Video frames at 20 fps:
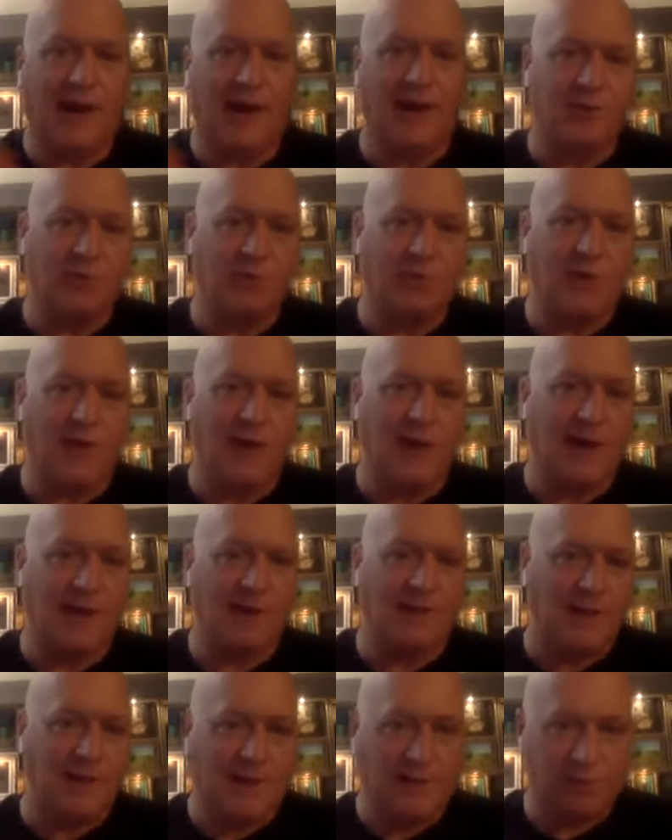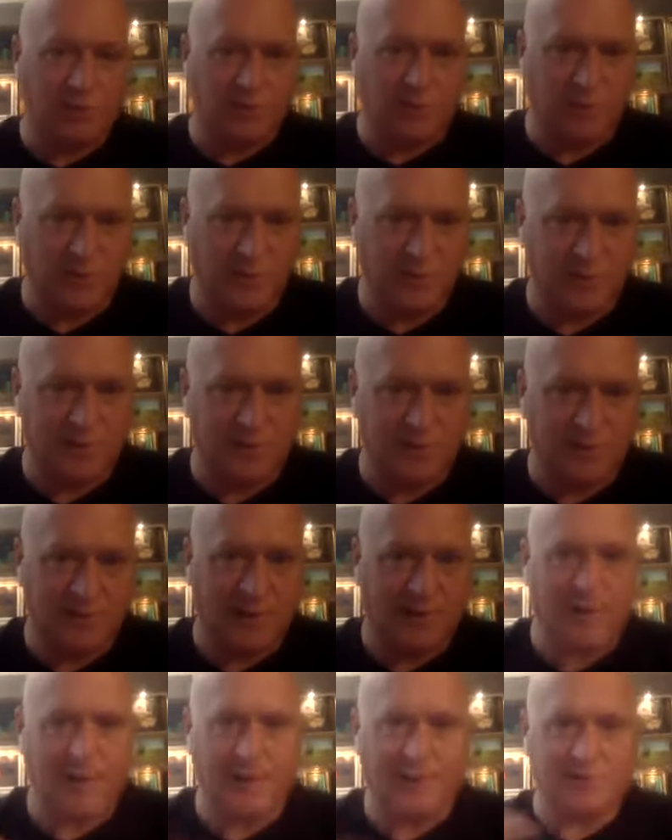then I'll do the dishes
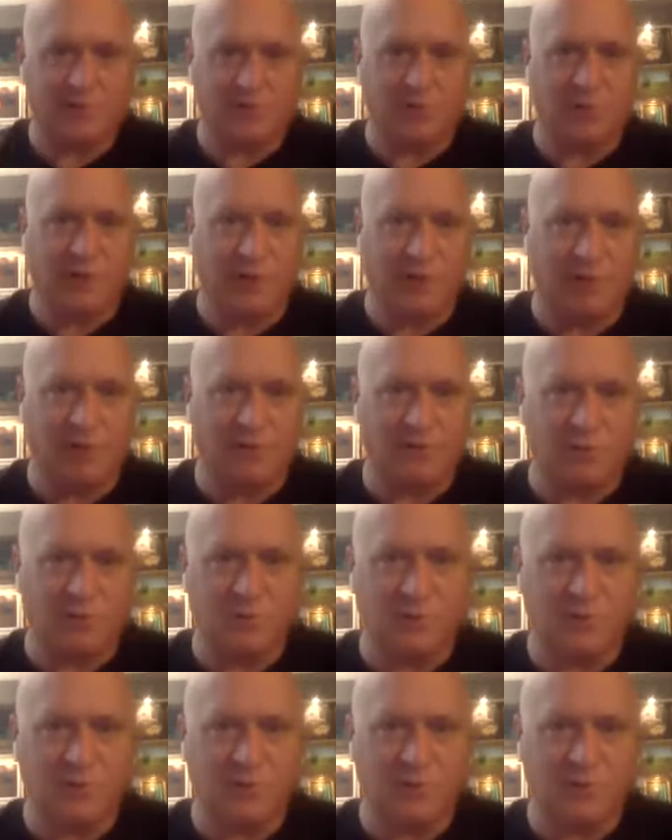that night, so they don't have to do